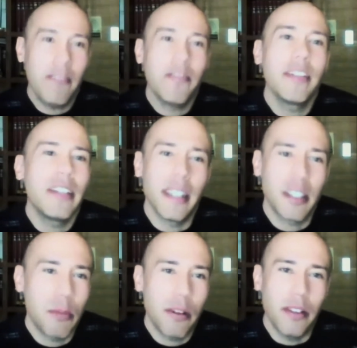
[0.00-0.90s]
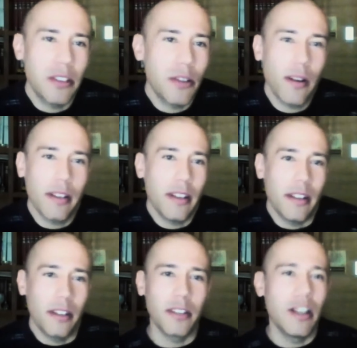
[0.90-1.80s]
Definitely an experience, correct?
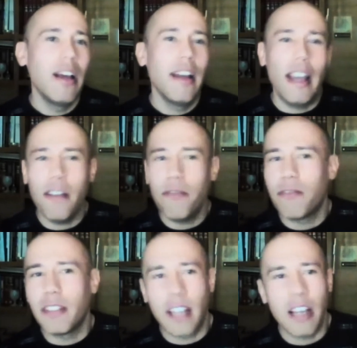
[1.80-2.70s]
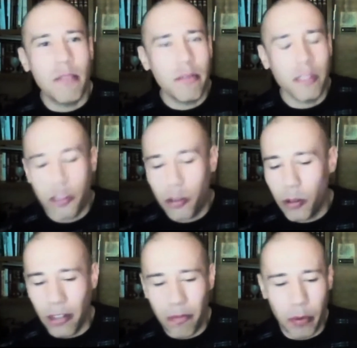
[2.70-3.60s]
Yeah. Every
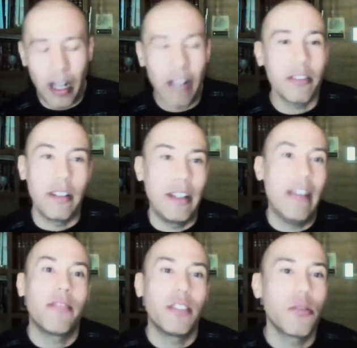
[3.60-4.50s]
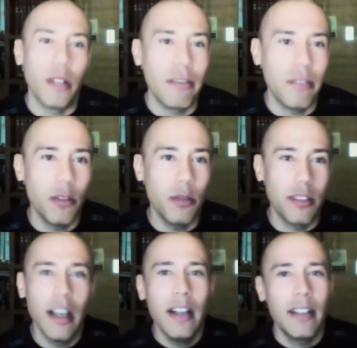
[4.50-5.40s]
tool I've put out there and every tool I've
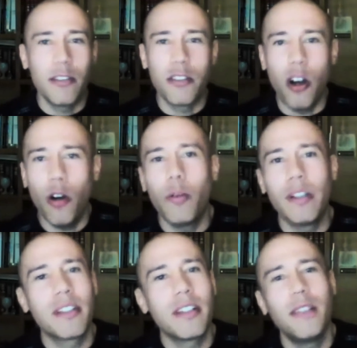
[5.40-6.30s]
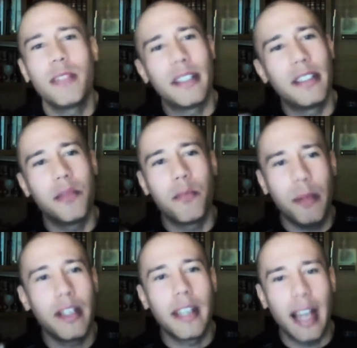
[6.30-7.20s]
used, there's always comes like this
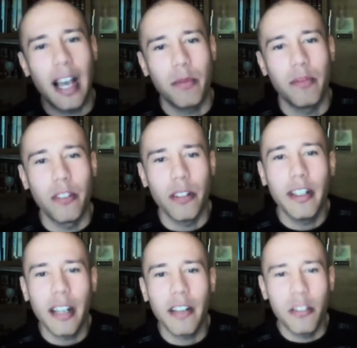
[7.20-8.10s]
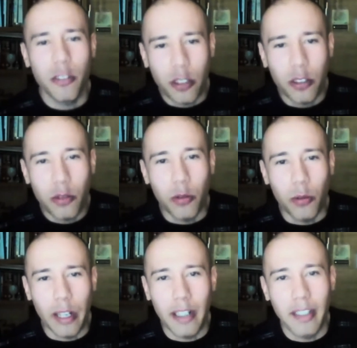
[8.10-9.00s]
big gap of learning how to use the tool,
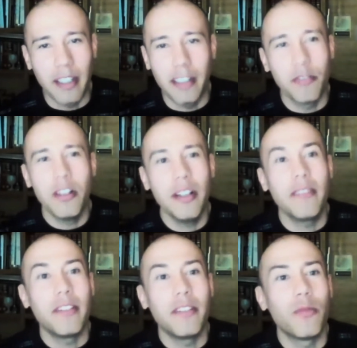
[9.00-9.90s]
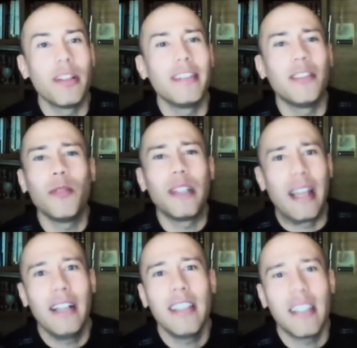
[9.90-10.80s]
right? And then you're not even really doing
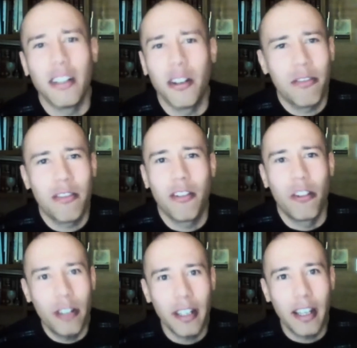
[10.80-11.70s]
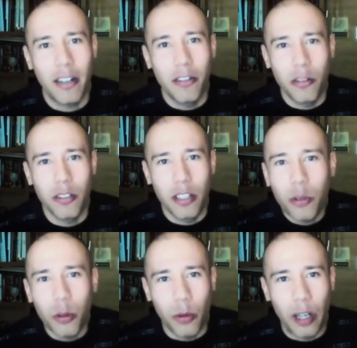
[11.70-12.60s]
anything other than learning how to use the
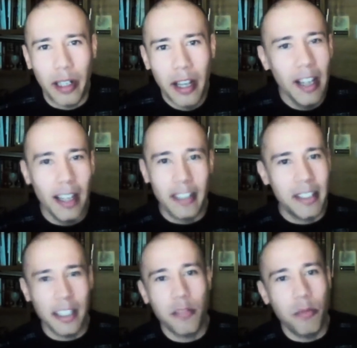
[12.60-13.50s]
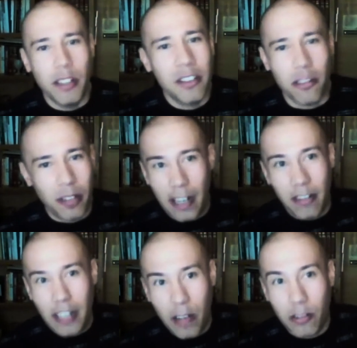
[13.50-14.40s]
tool, right? And 6 months are kind
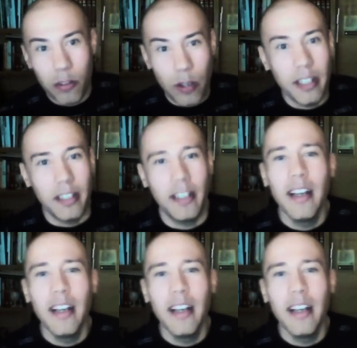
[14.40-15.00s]
of down the drain.